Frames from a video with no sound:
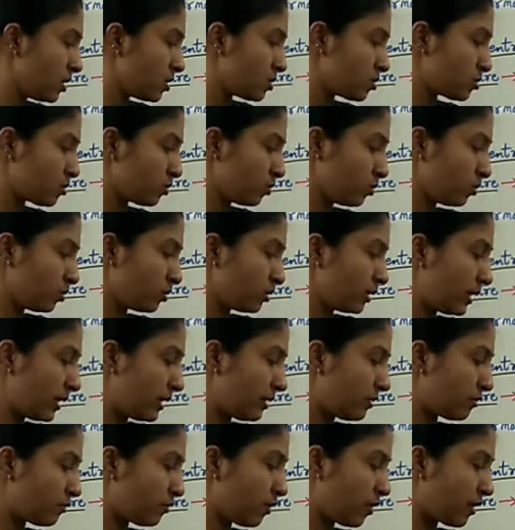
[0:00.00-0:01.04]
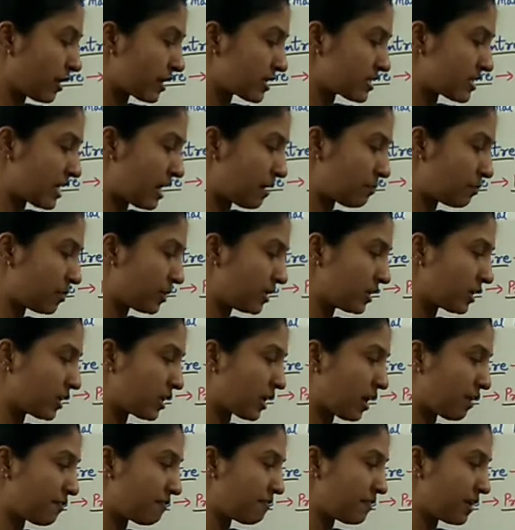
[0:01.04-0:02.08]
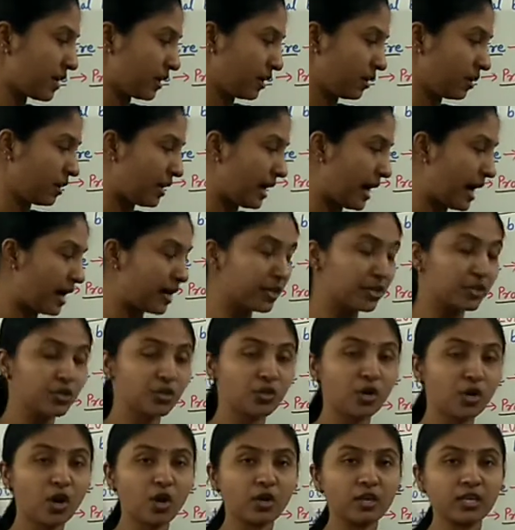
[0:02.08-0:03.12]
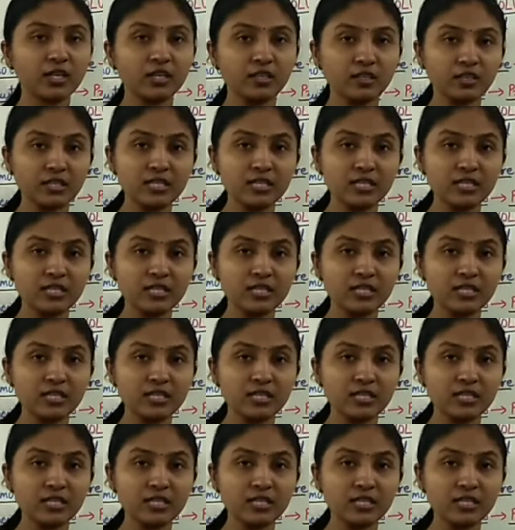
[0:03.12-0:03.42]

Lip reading: So, for example, coughing and yawning,